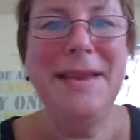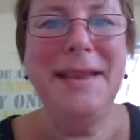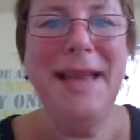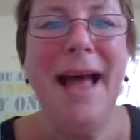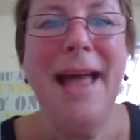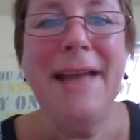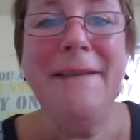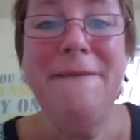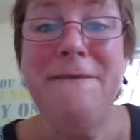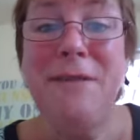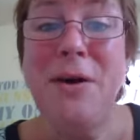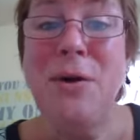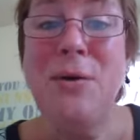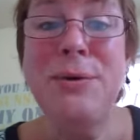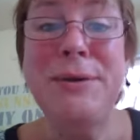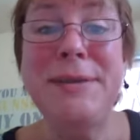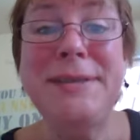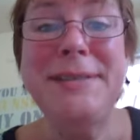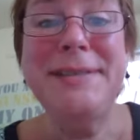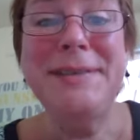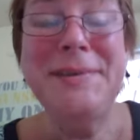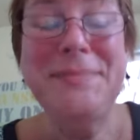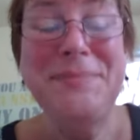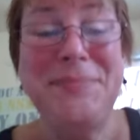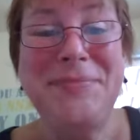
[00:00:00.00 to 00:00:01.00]
Hi
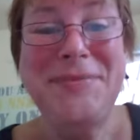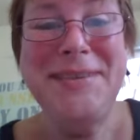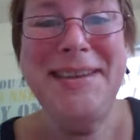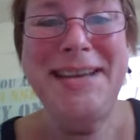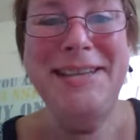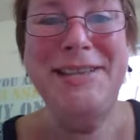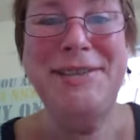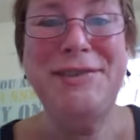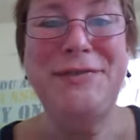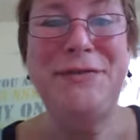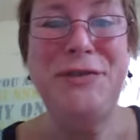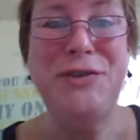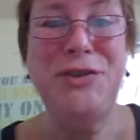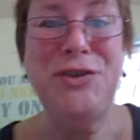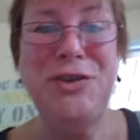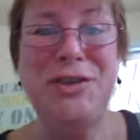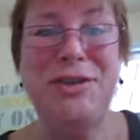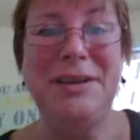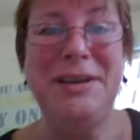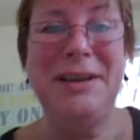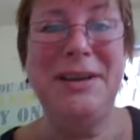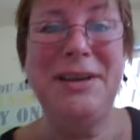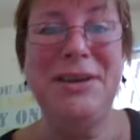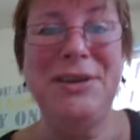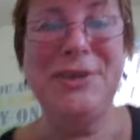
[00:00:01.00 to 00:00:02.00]
folks, it's
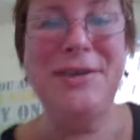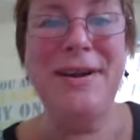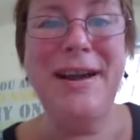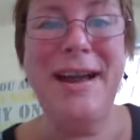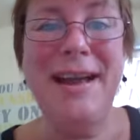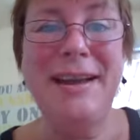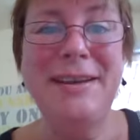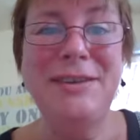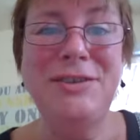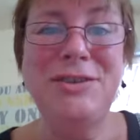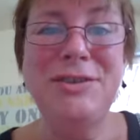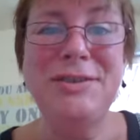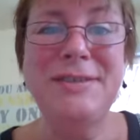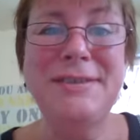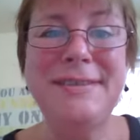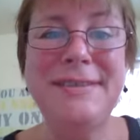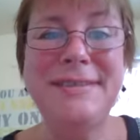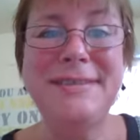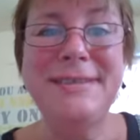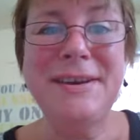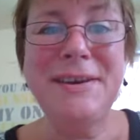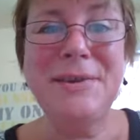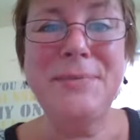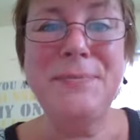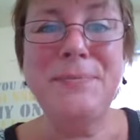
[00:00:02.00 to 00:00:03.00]
Virginia here. I
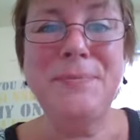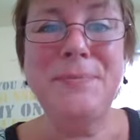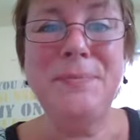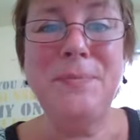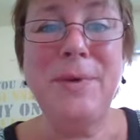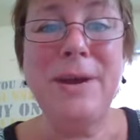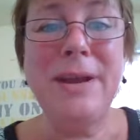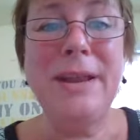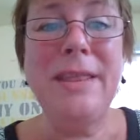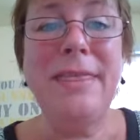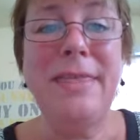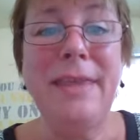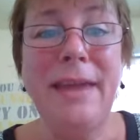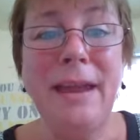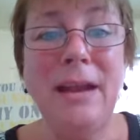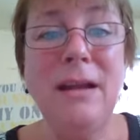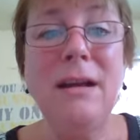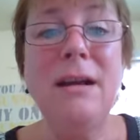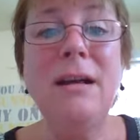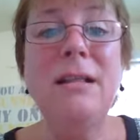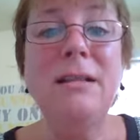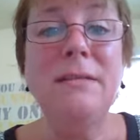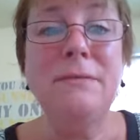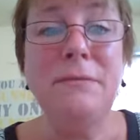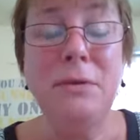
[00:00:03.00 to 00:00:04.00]
just want to thank
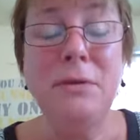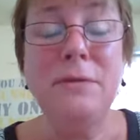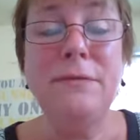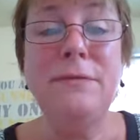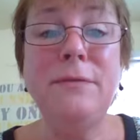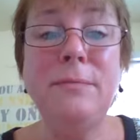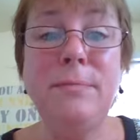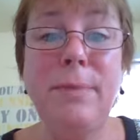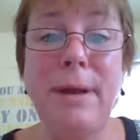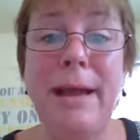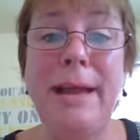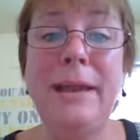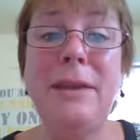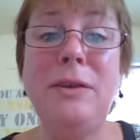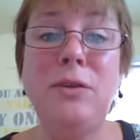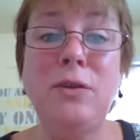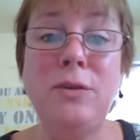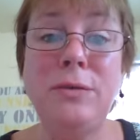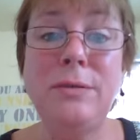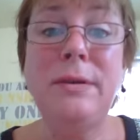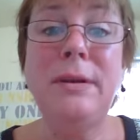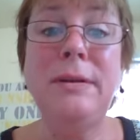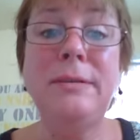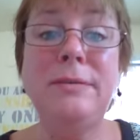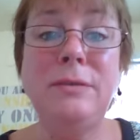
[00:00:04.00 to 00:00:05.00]
all of you for buying
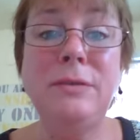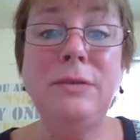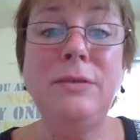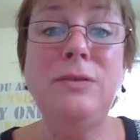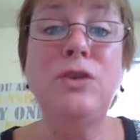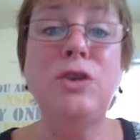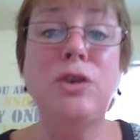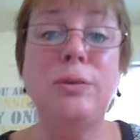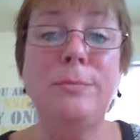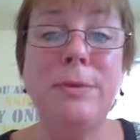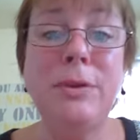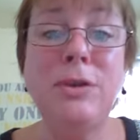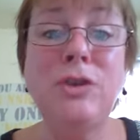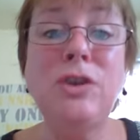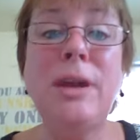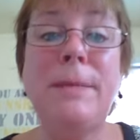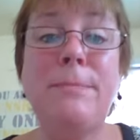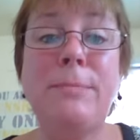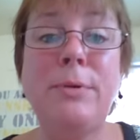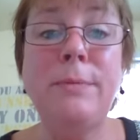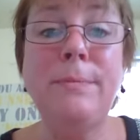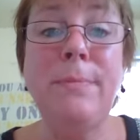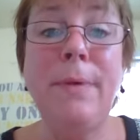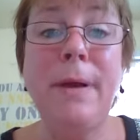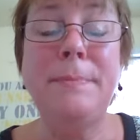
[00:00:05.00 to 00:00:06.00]
your German
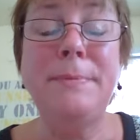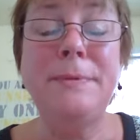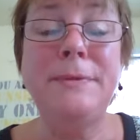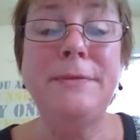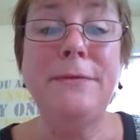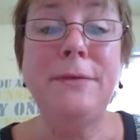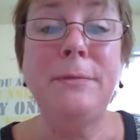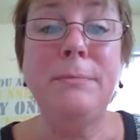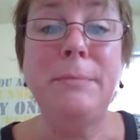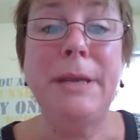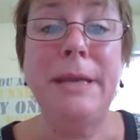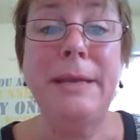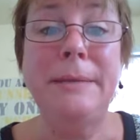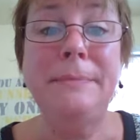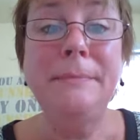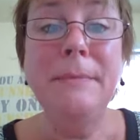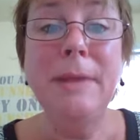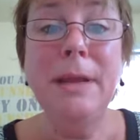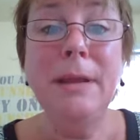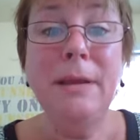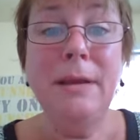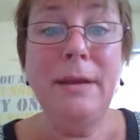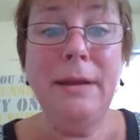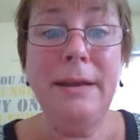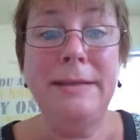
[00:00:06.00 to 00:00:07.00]
Shepherd pups from me.
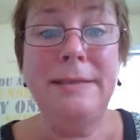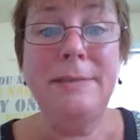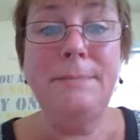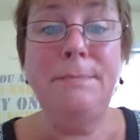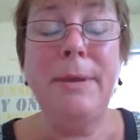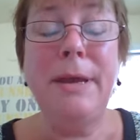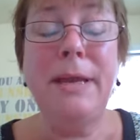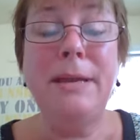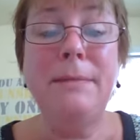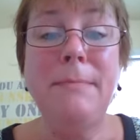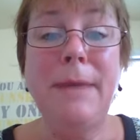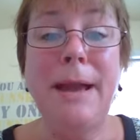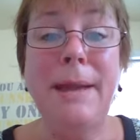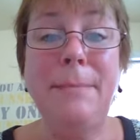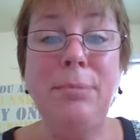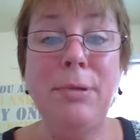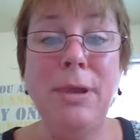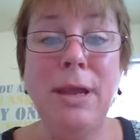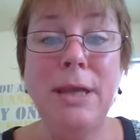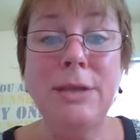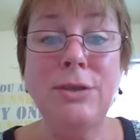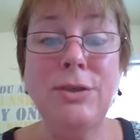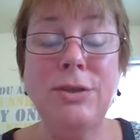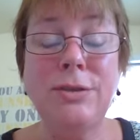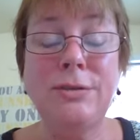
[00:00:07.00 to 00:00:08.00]
It's been my
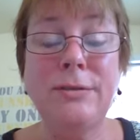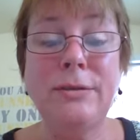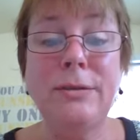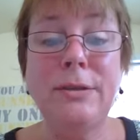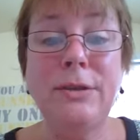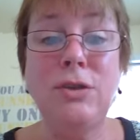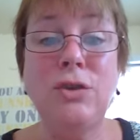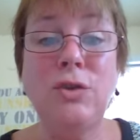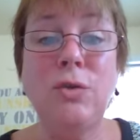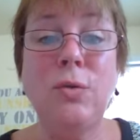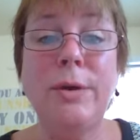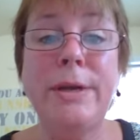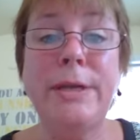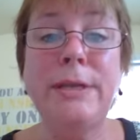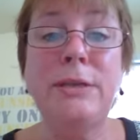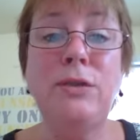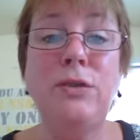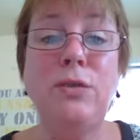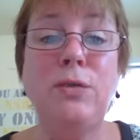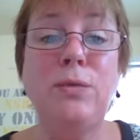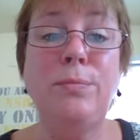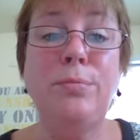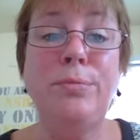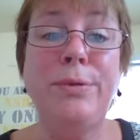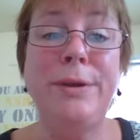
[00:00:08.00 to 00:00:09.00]
pleasure and a joy
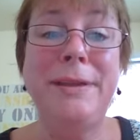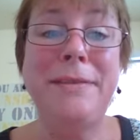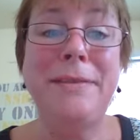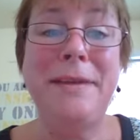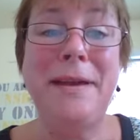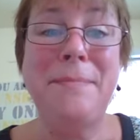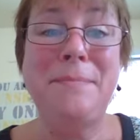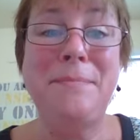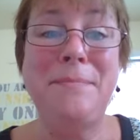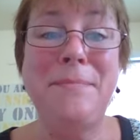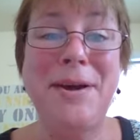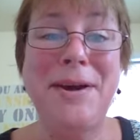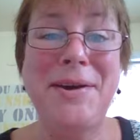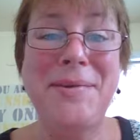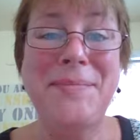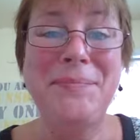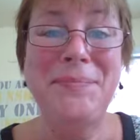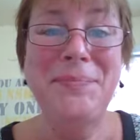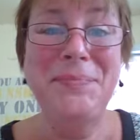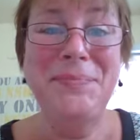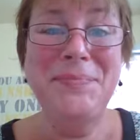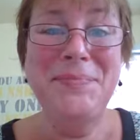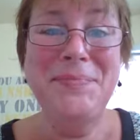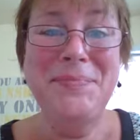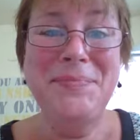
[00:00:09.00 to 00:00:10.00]
to bring them
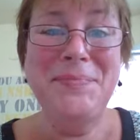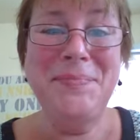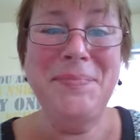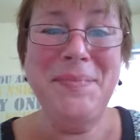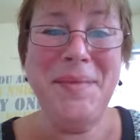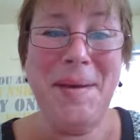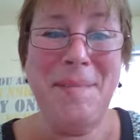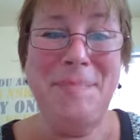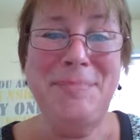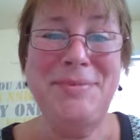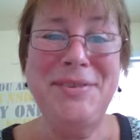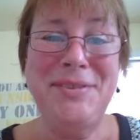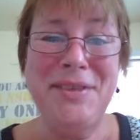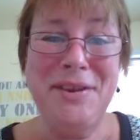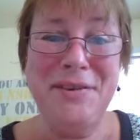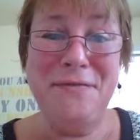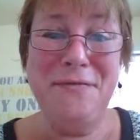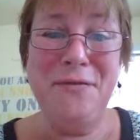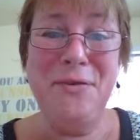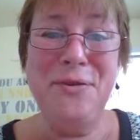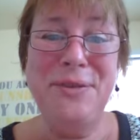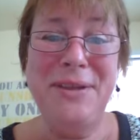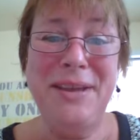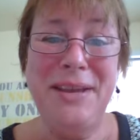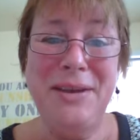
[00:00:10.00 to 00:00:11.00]
up to their
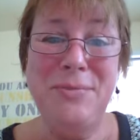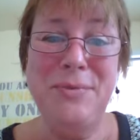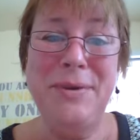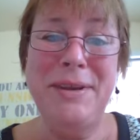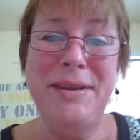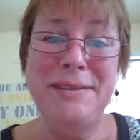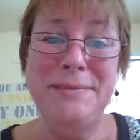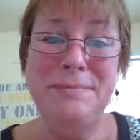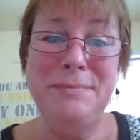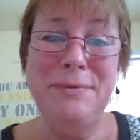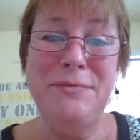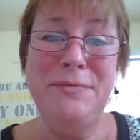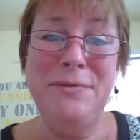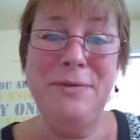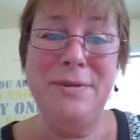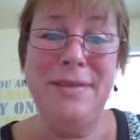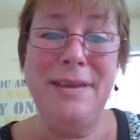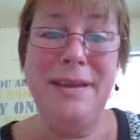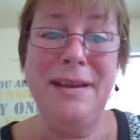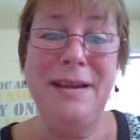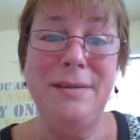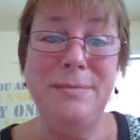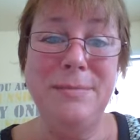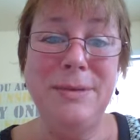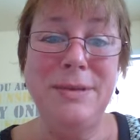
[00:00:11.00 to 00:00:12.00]
full 8 weeks before
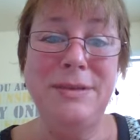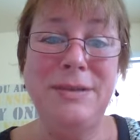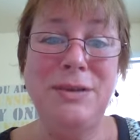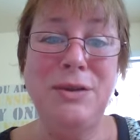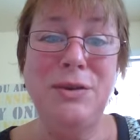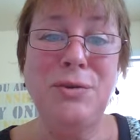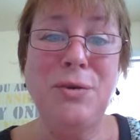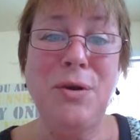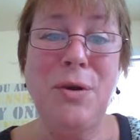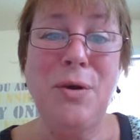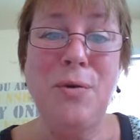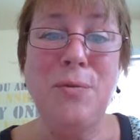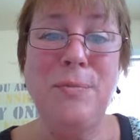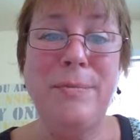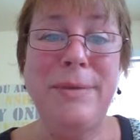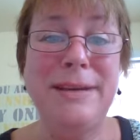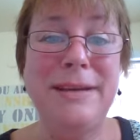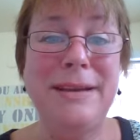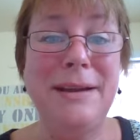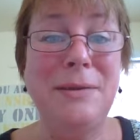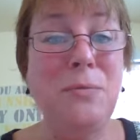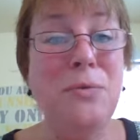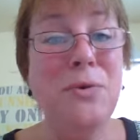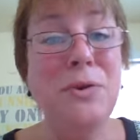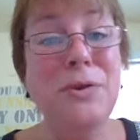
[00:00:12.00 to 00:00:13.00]
they come into your home,
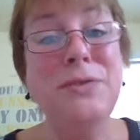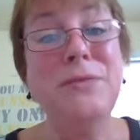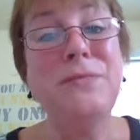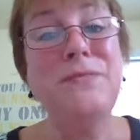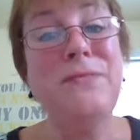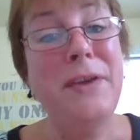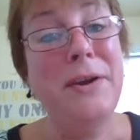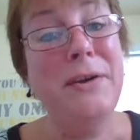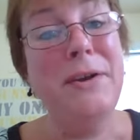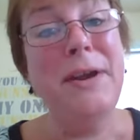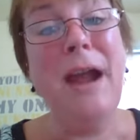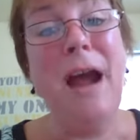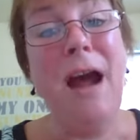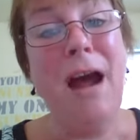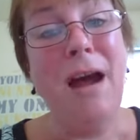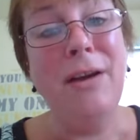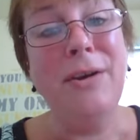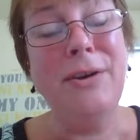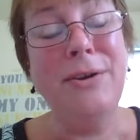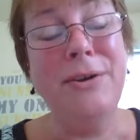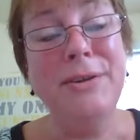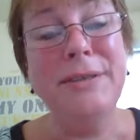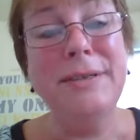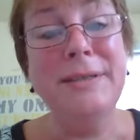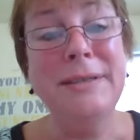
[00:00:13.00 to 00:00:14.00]
and I worked very
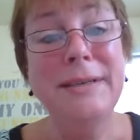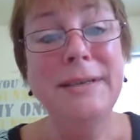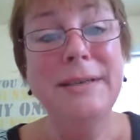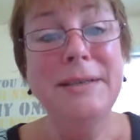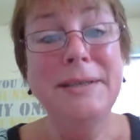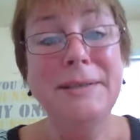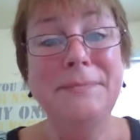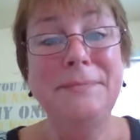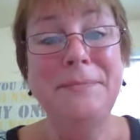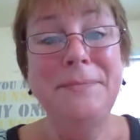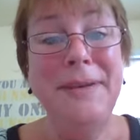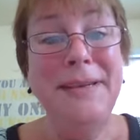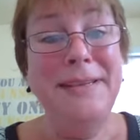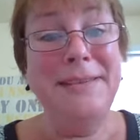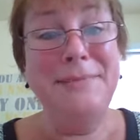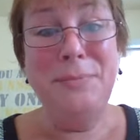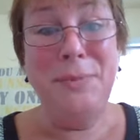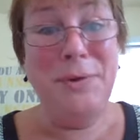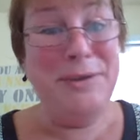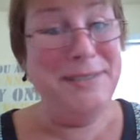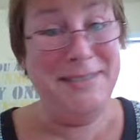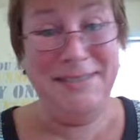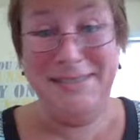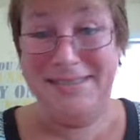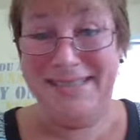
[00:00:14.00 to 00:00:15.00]
hard. It
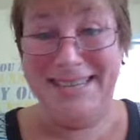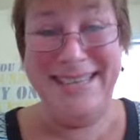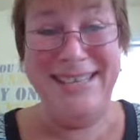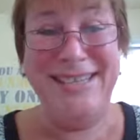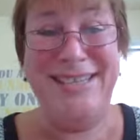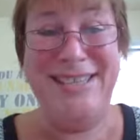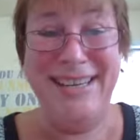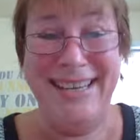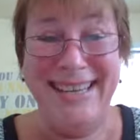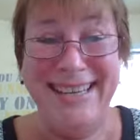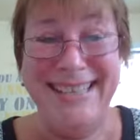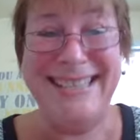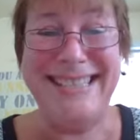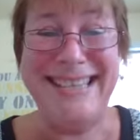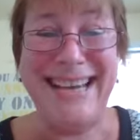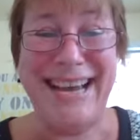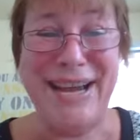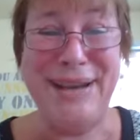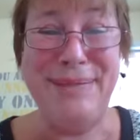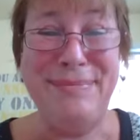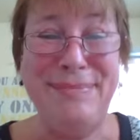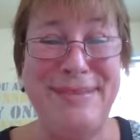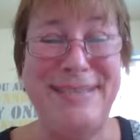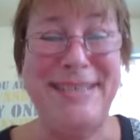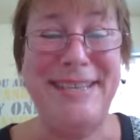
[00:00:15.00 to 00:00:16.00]
wasn't easy at
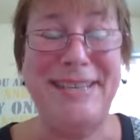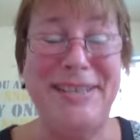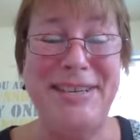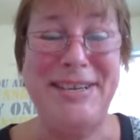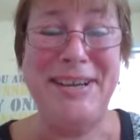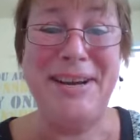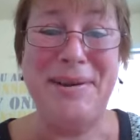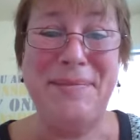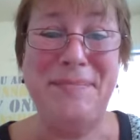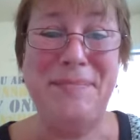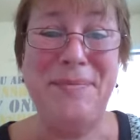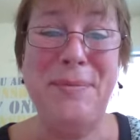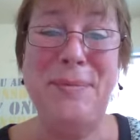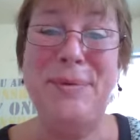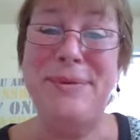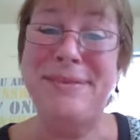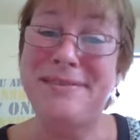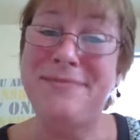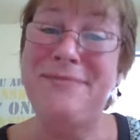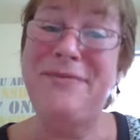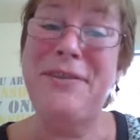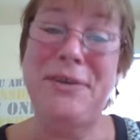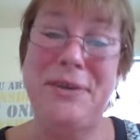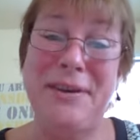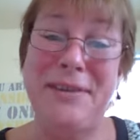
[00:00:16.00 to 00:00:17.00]
times, and
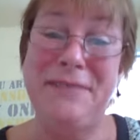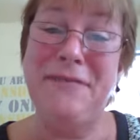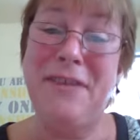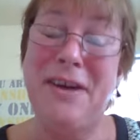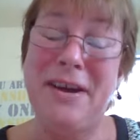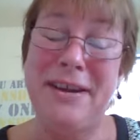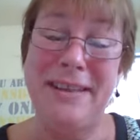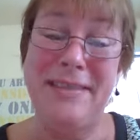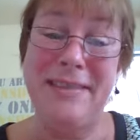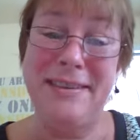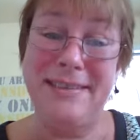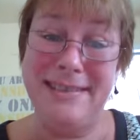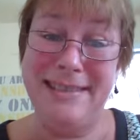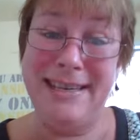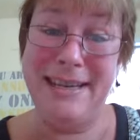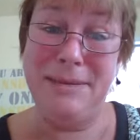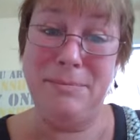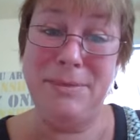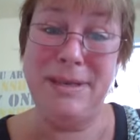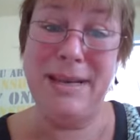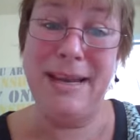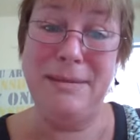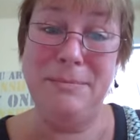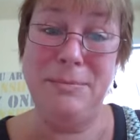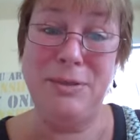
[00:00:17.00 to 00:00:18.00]
was very fun at the
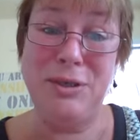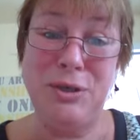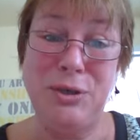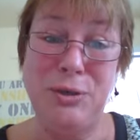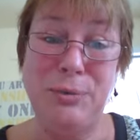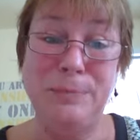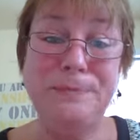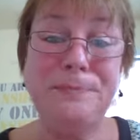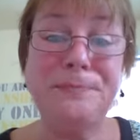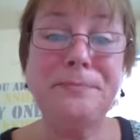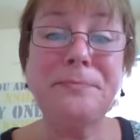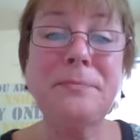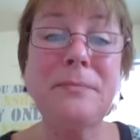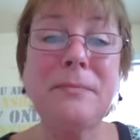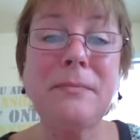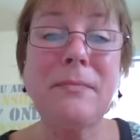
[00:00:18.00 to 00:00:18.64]
same time too.